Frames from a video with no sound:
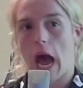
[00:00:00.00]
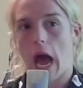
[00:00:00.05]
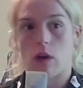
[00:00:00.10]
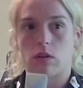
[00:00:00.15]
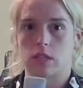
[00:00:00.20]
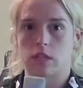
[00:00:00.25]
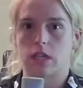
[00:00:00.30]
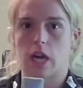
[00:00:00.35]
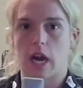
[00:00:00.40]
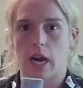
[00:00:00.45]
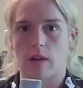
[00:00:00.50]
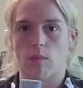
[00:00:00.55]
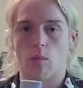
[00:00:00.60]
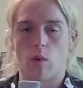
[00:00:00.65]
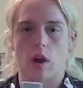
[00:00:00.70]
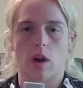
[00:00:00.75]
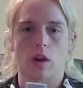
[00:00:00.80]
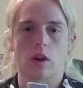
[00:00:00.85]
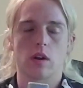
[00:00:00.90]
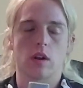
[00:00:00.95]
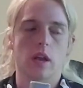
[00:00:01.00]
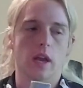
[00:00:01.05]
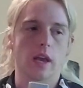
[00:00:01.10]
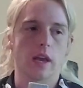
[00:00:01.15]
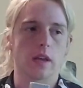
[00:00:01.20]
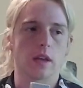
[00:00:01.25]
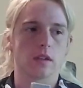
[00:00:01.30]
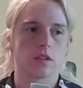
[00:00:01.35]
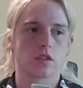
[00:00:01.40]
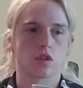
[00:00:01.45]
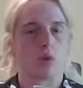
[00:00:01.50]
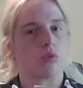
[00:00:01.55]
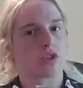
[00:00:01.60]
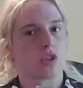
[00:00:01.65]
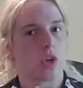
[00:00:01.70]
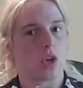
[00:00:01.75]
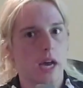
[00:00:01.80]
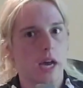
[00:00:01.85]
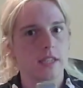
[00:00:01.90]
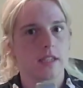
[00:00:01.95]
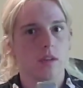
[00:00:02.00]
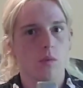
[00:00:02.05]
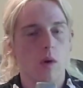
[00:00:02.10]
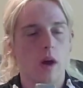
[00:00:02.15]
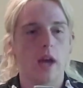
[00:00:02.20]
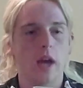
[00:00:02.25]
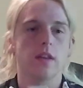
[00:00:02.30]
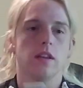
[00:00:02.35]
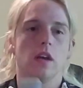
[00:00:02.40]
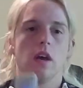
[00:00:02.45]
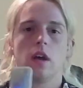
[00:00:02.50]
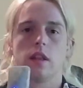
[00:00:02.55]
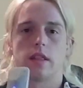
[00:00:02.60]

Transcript: outside of work, like socializing wise.